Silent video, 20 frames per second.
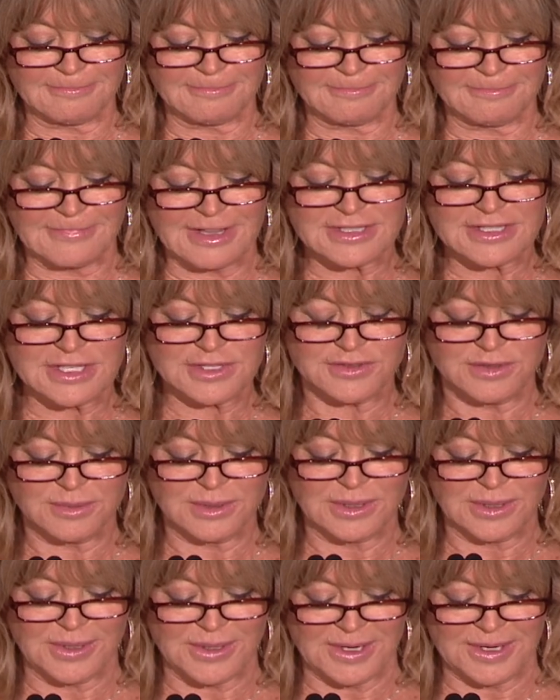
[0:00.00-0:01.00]
This is from
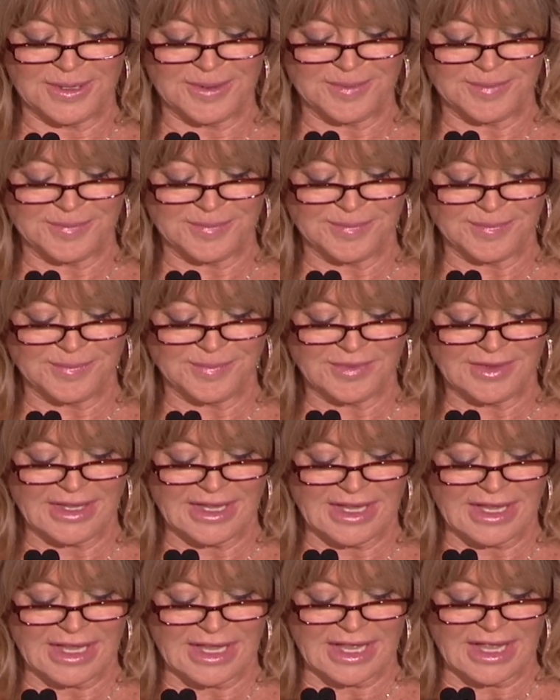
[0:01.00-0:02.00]
Gloria.
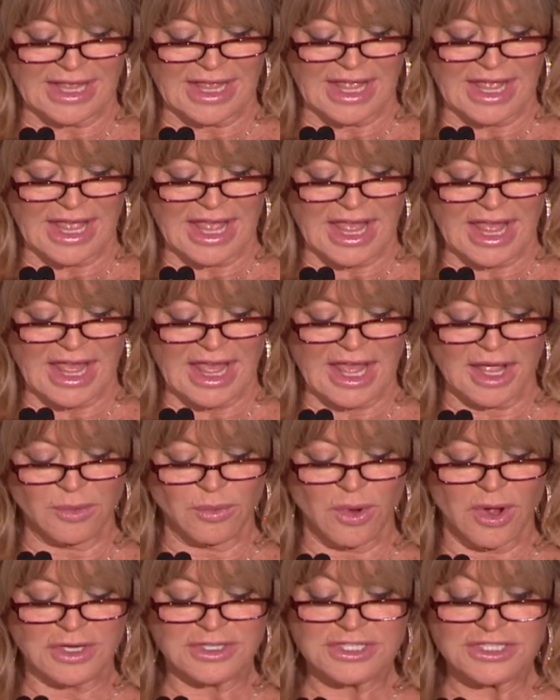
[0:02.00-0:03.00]
I
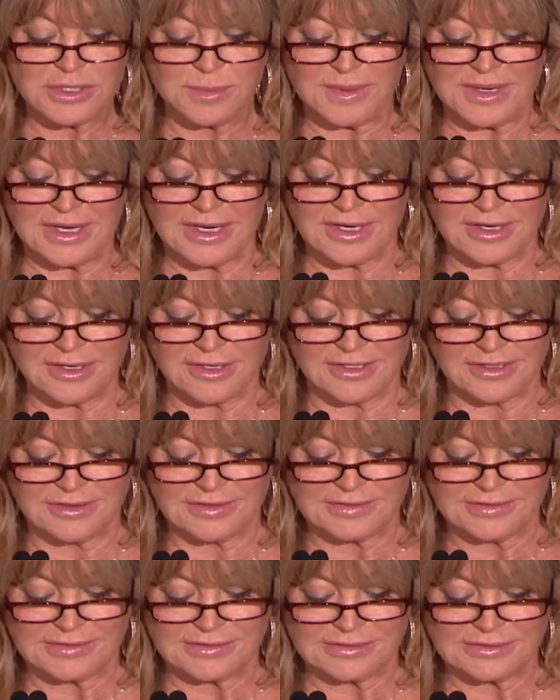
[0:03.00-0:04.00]
wanted to be here,
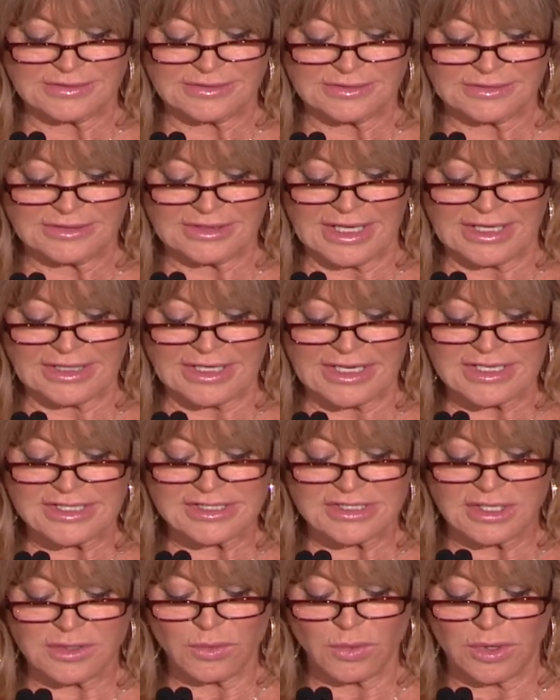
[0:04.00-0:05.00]
at
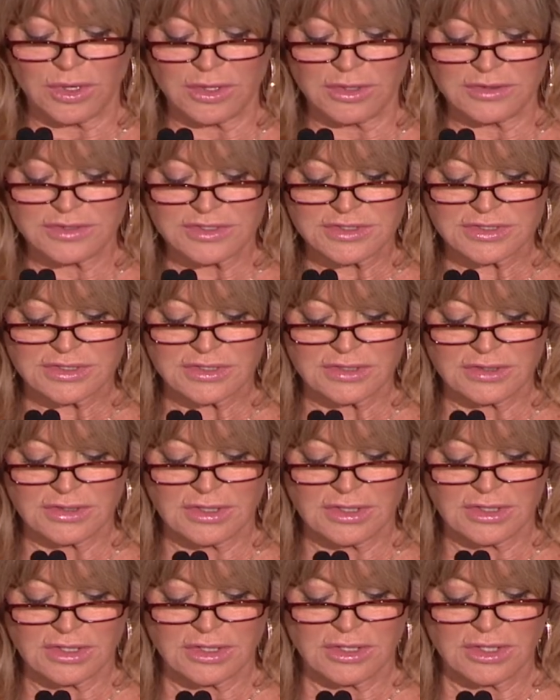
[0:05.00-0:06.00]
least in words,
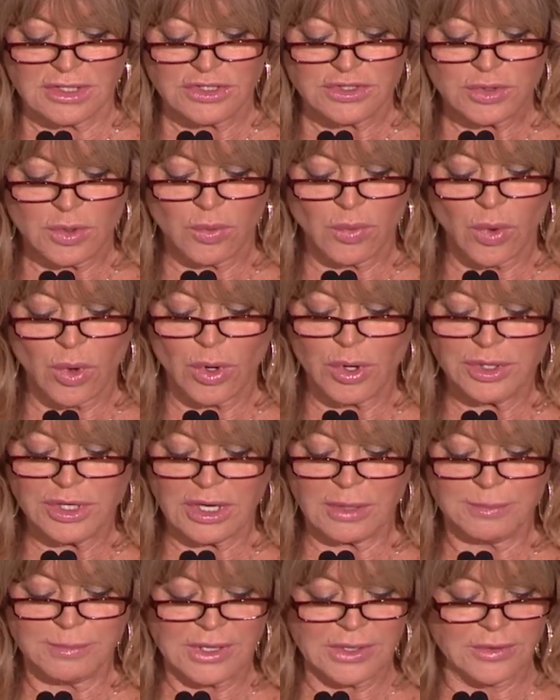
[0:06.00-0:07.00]
to award
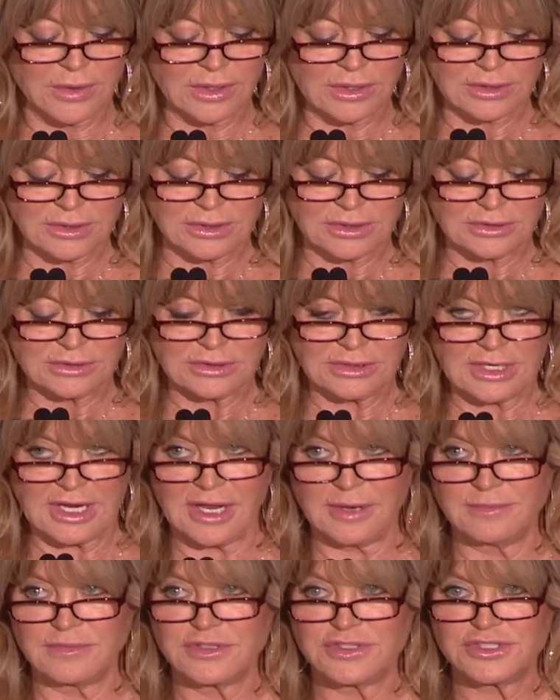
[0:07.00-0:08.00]
a miracle
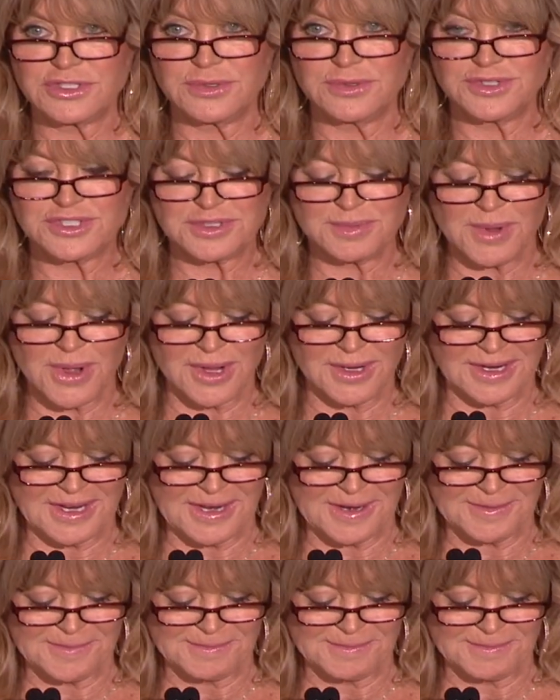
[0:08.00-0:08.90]
named Sue Smalley.